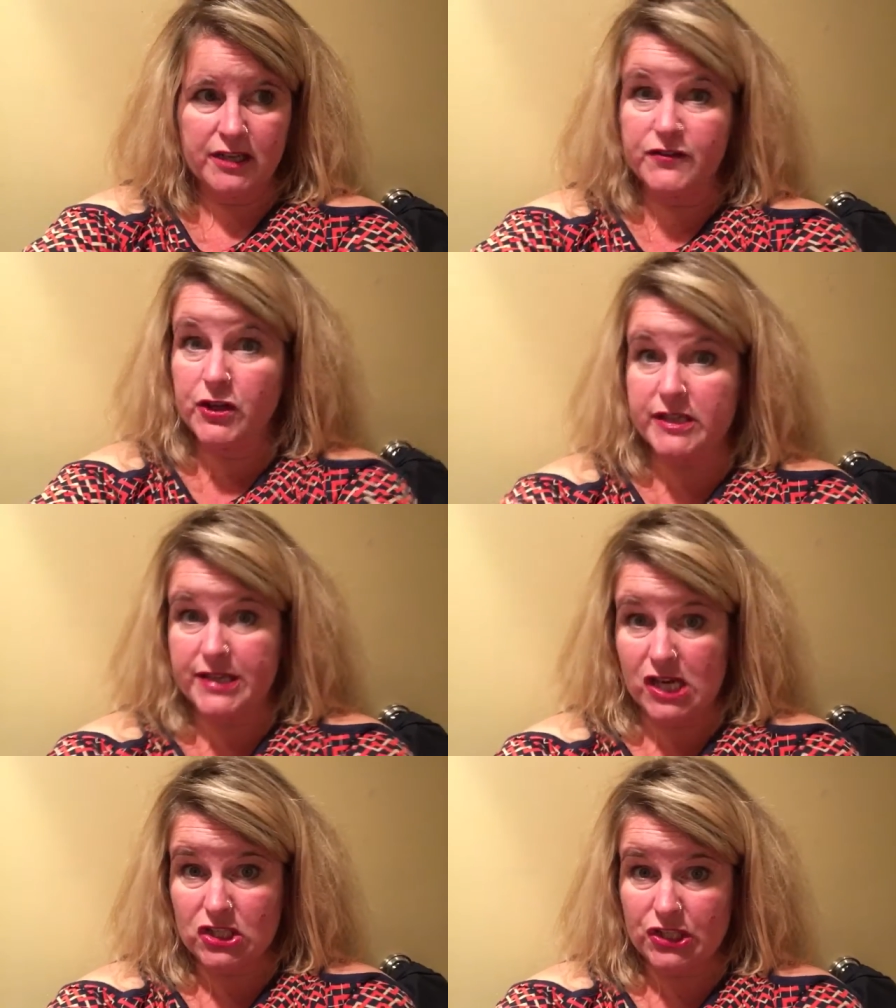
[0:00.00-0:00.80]
If you're a
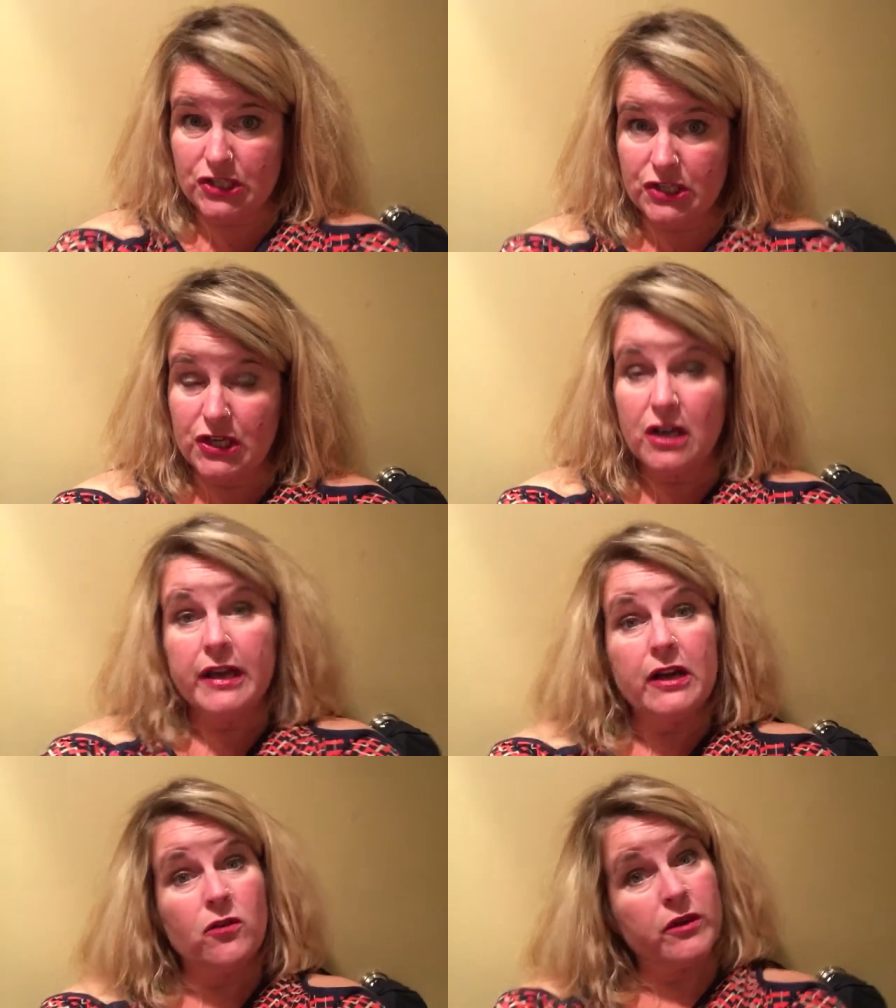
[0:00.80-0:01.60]
doctor
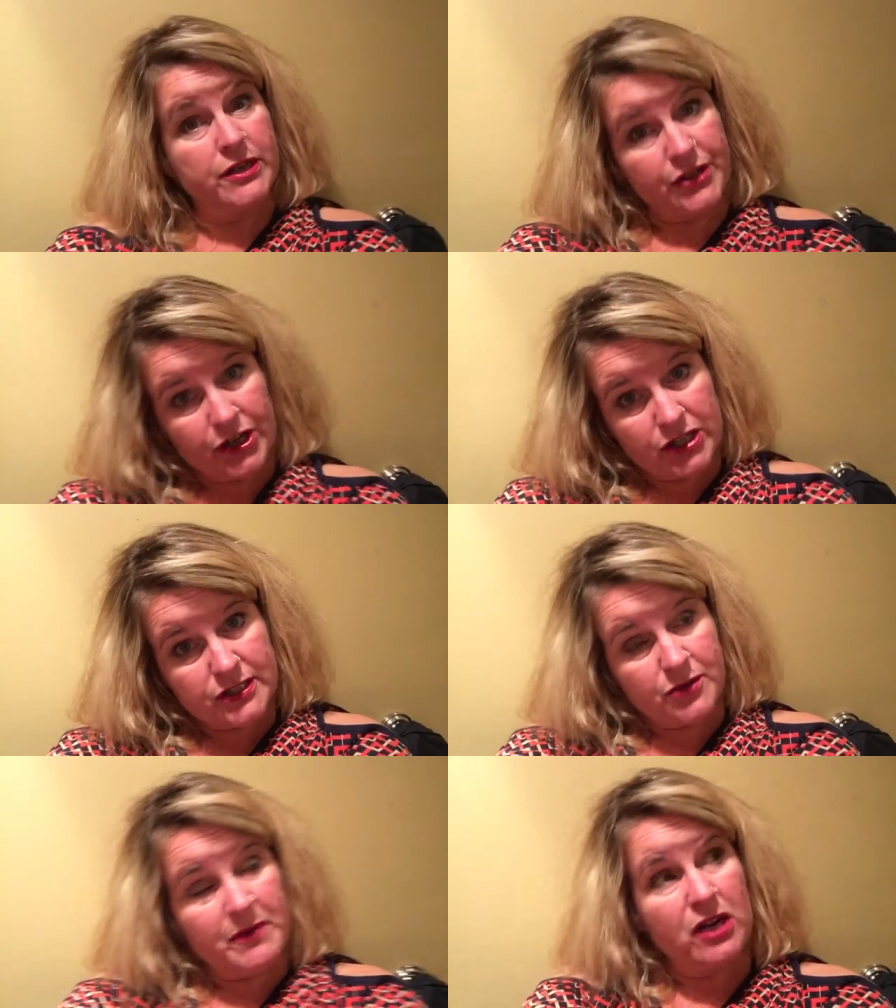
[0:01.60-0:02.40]
or a
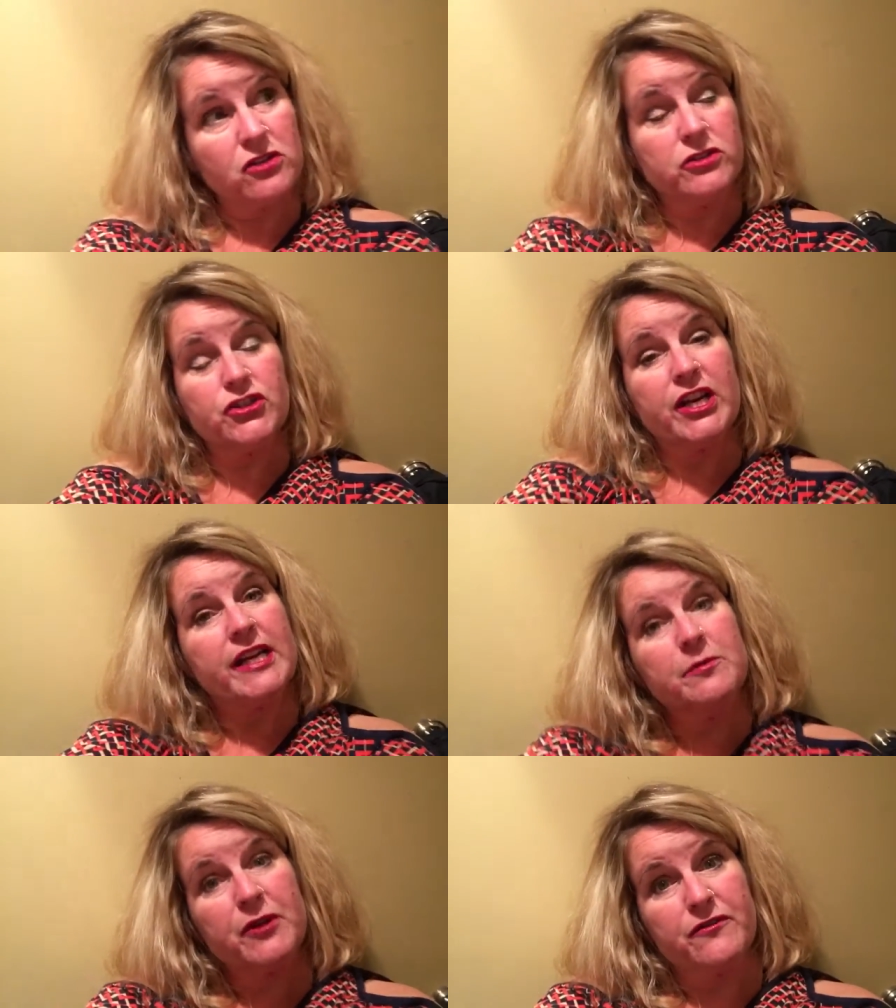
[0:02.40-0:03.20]
nurse or medical
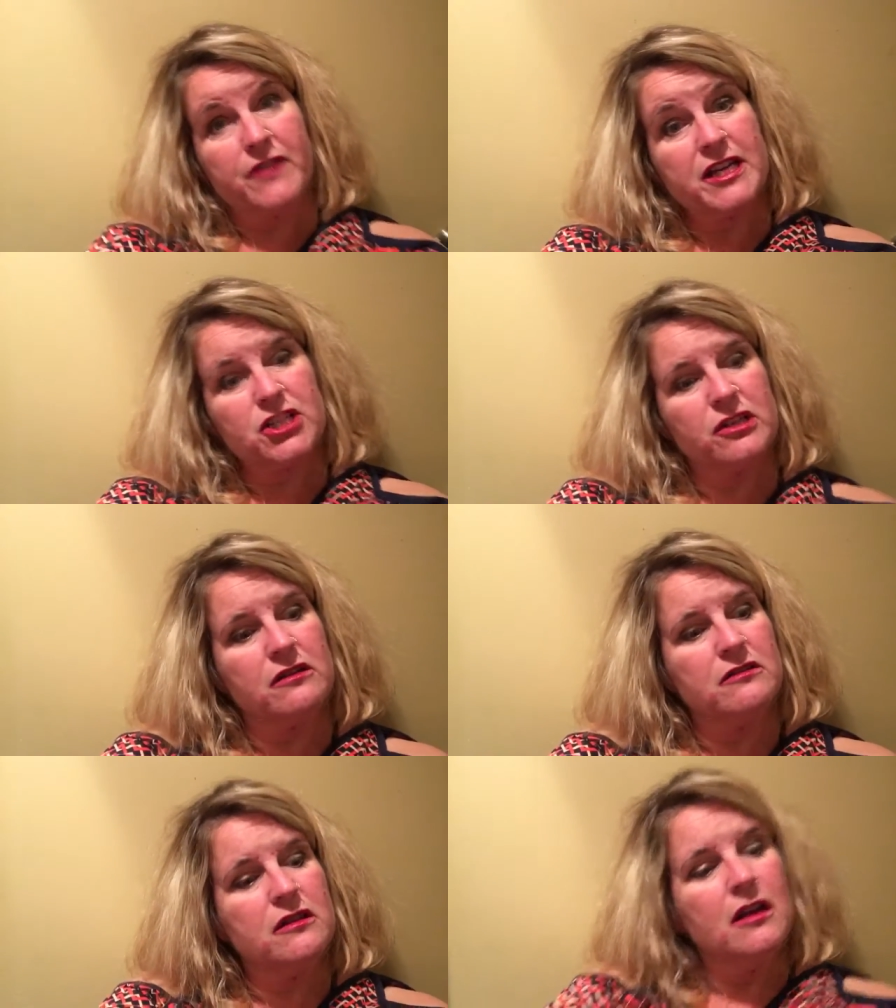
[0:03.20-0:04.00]
trained
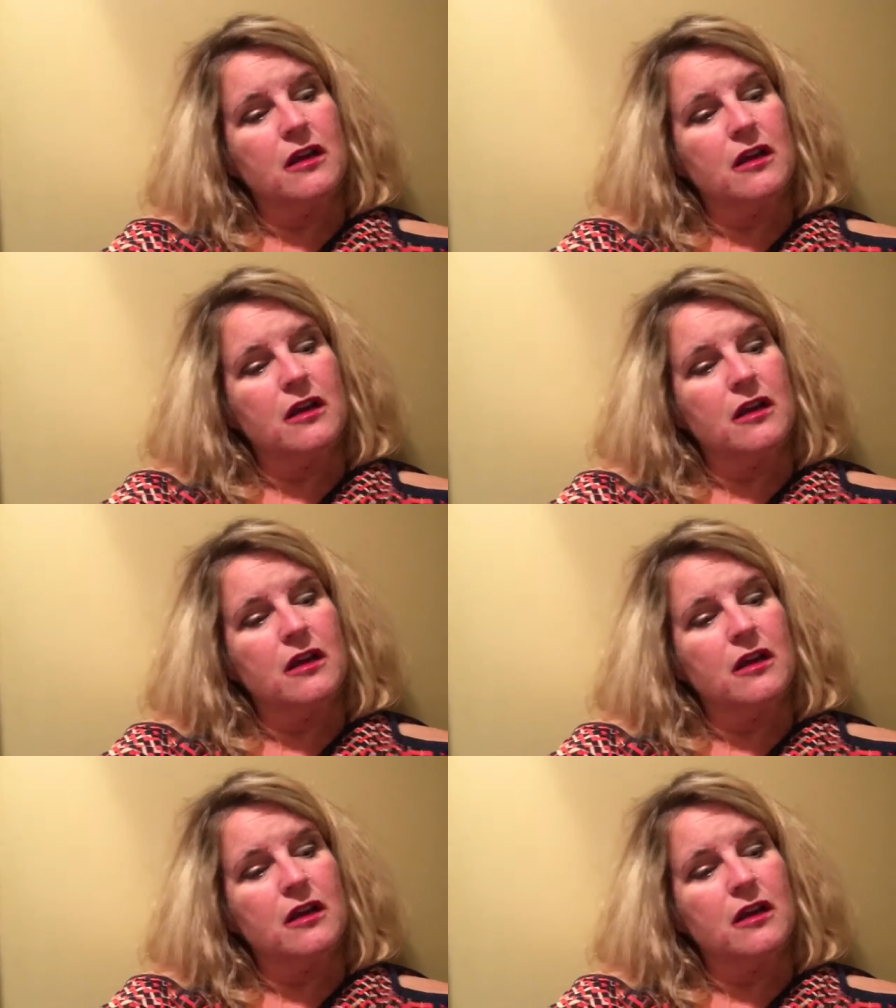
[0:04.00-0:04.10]
professional,